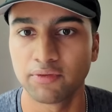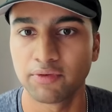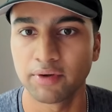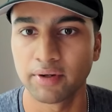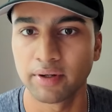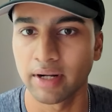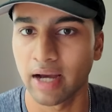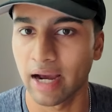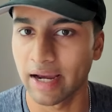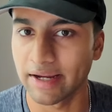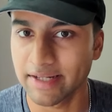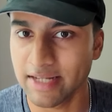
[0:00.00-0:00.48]
if
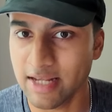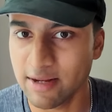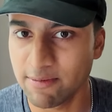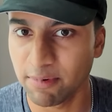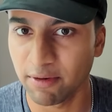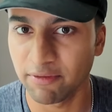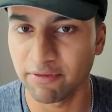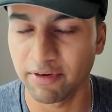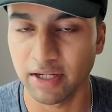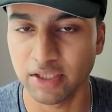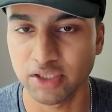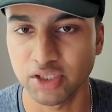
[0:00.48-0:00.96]
you're an IT
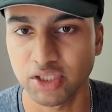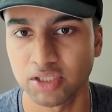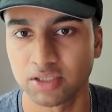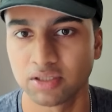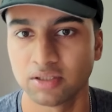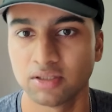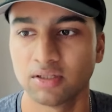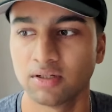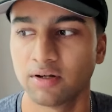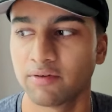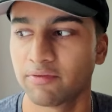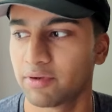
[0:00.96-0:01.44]

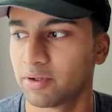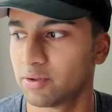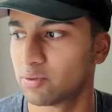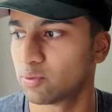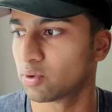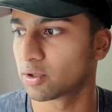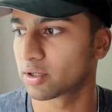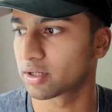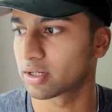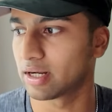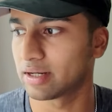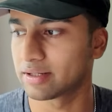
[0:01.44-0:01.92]
professional, if you
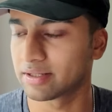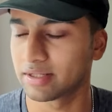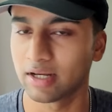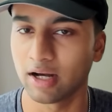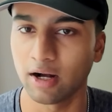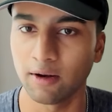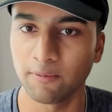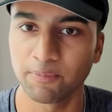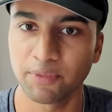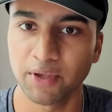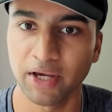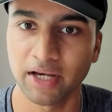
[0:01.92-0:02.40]
work at IT
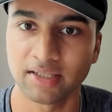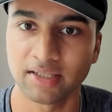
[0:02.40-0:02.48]
help